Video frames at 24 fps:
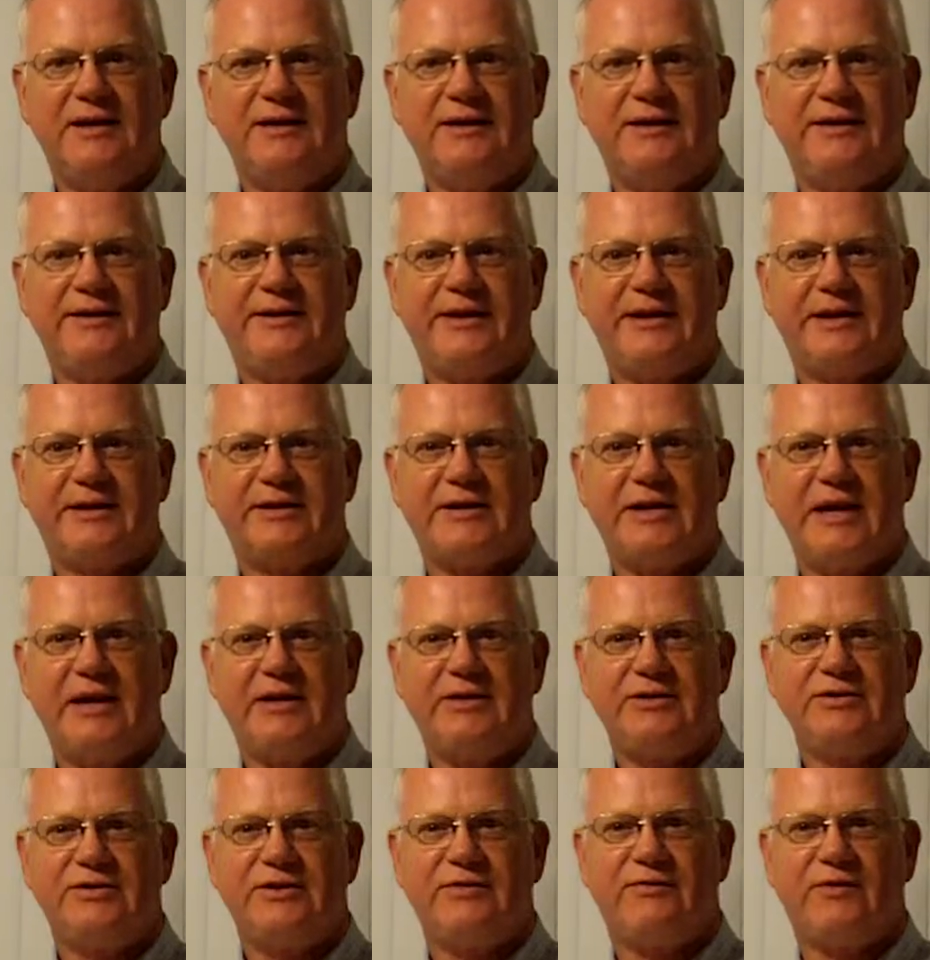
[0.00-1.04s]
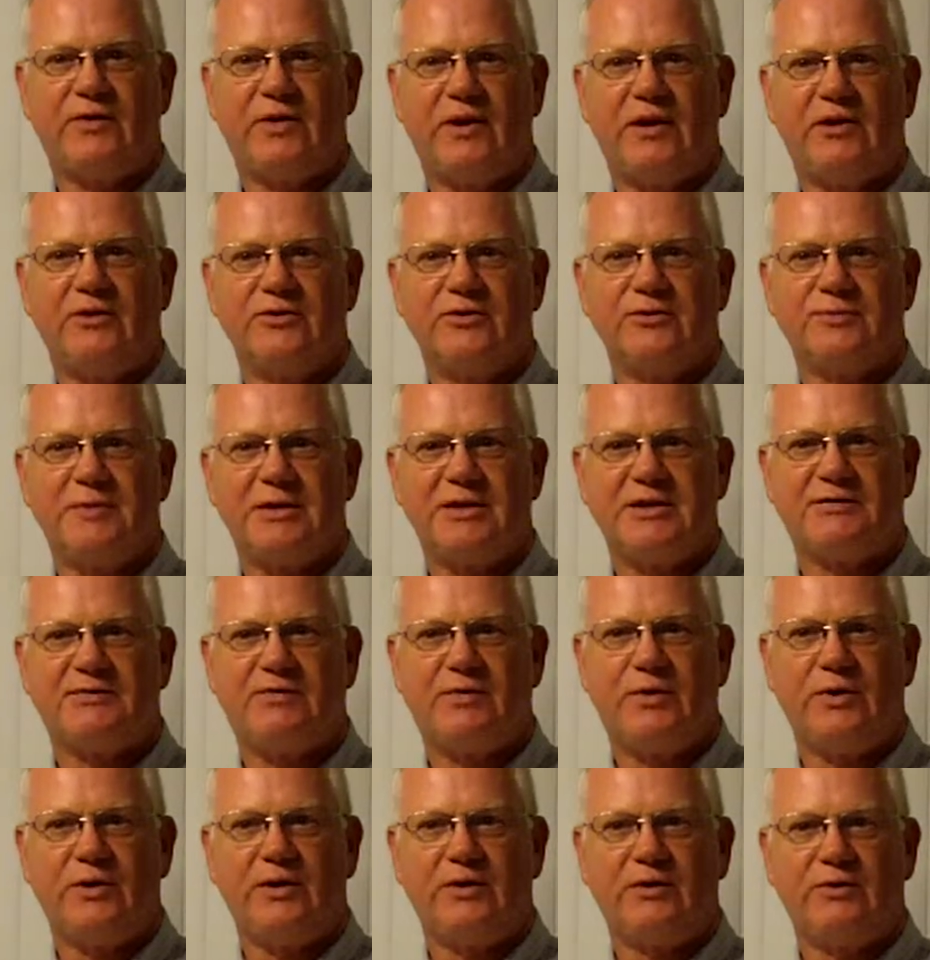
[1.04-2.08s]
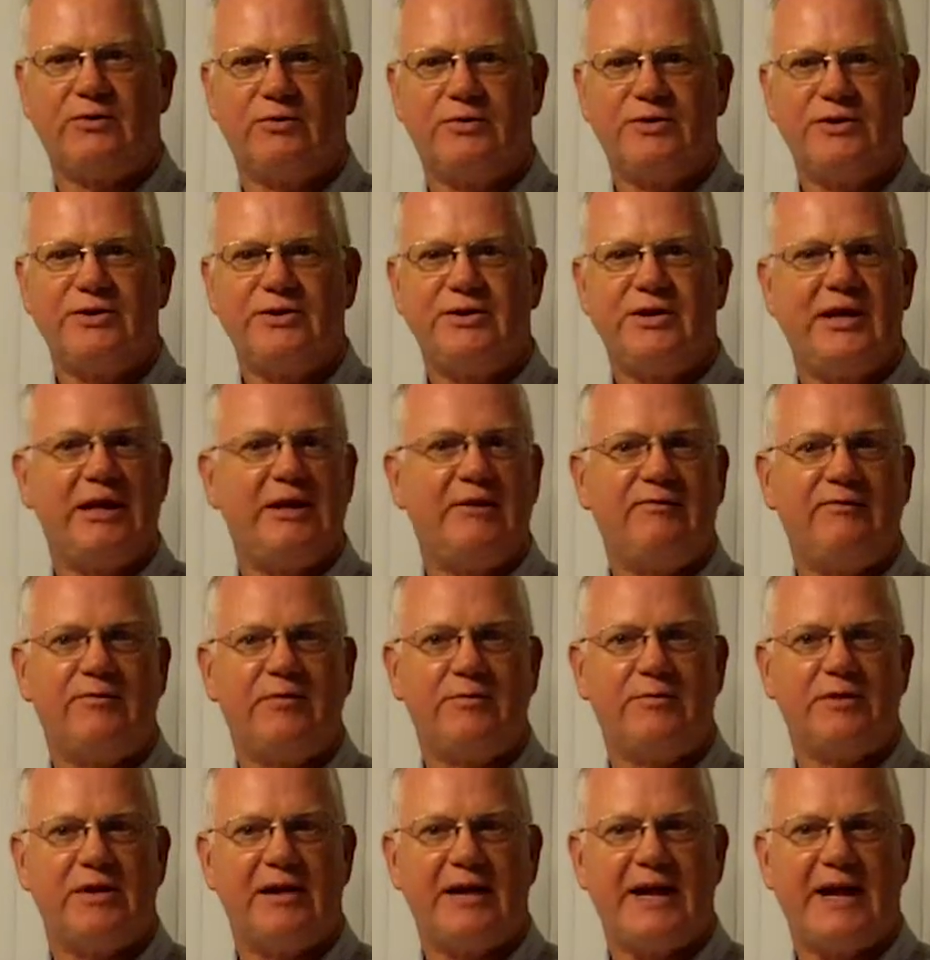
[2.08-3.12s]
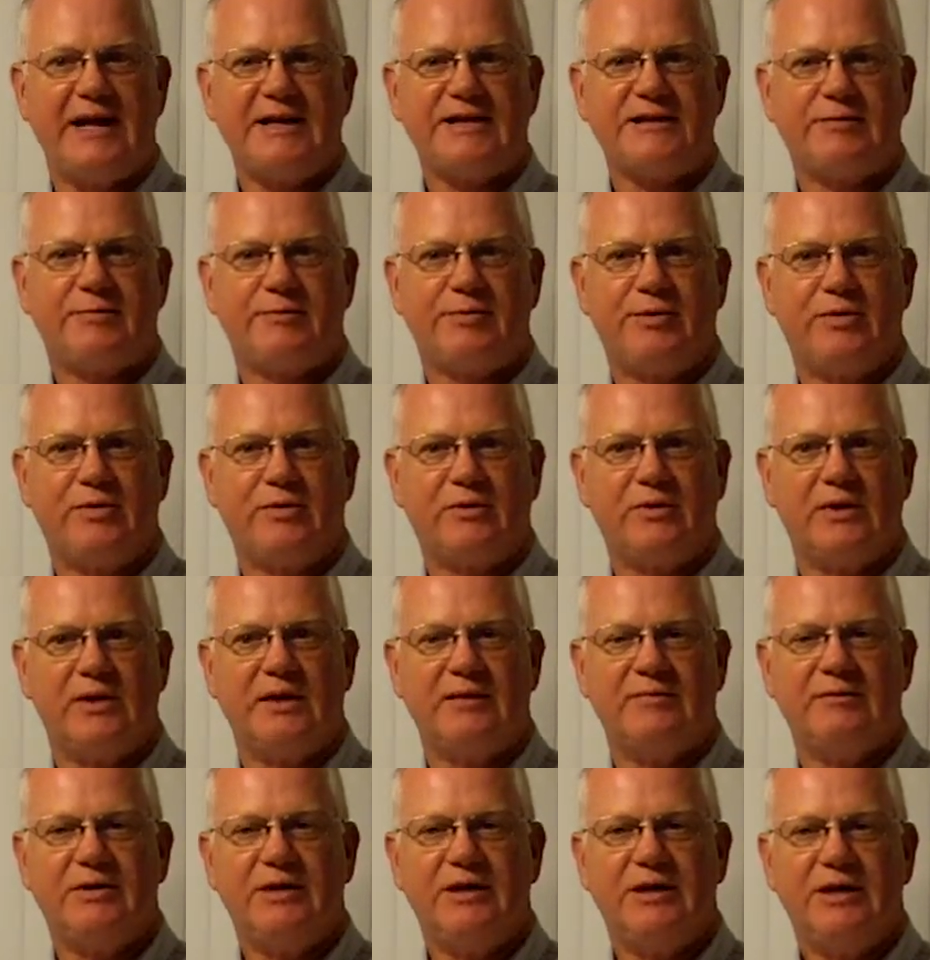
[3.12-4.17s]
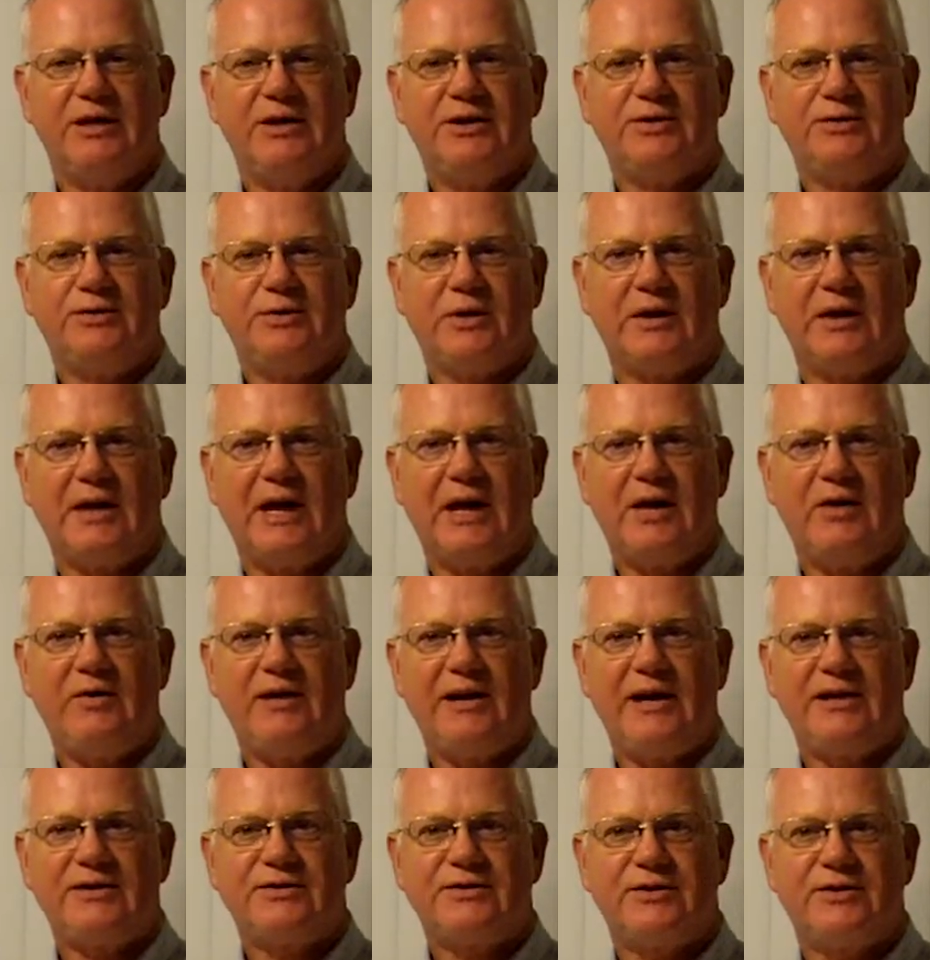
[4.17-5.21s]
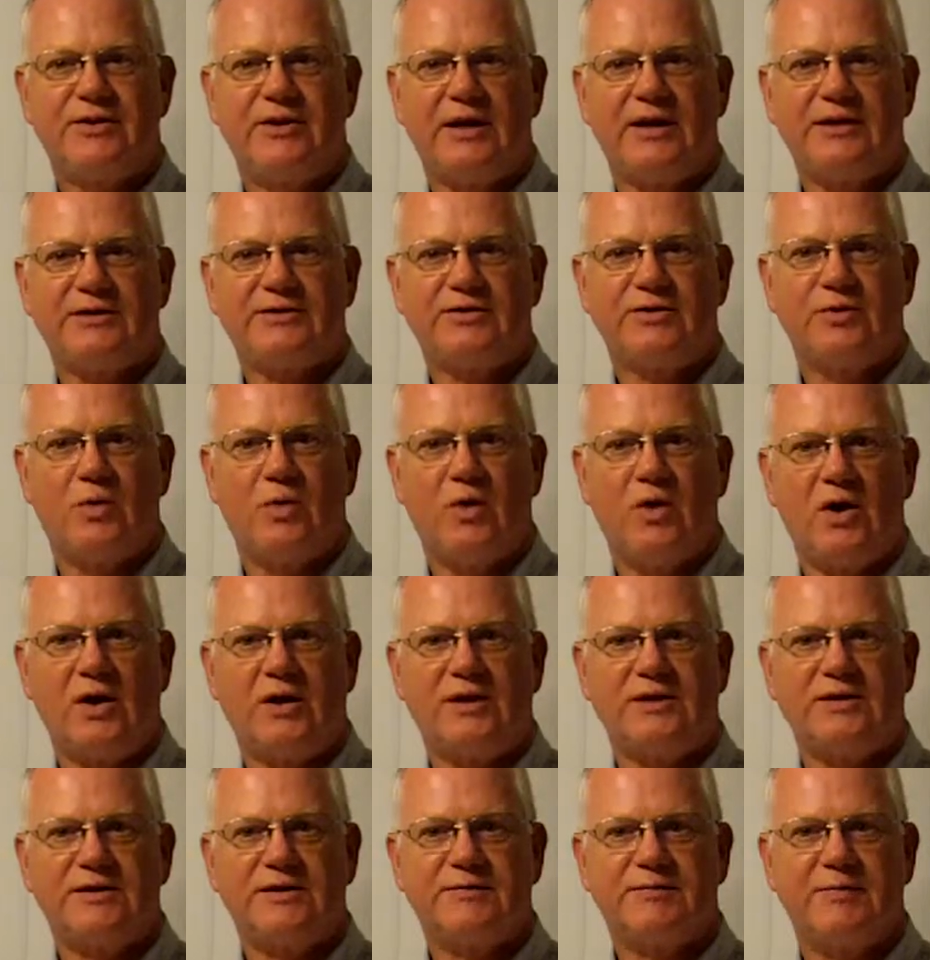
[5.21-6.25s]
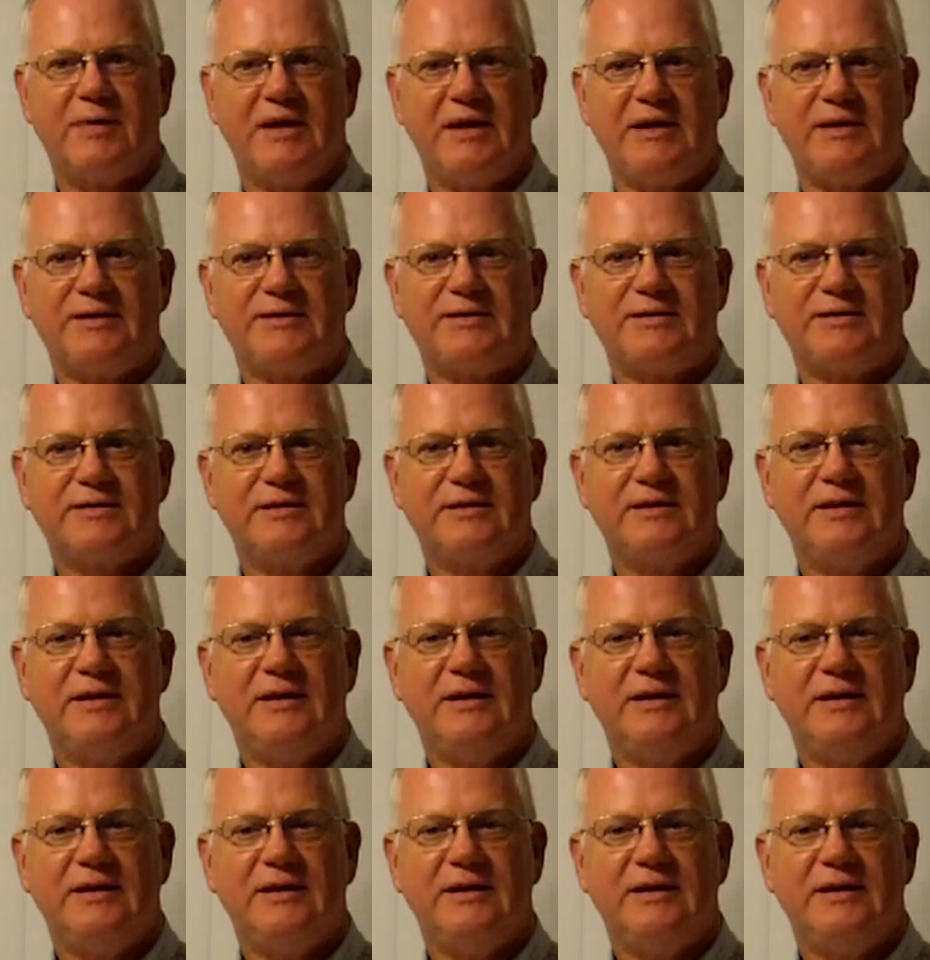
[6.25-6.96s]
The technology for aerospace foil originated from the NASA program to allow astronauts to walk in space.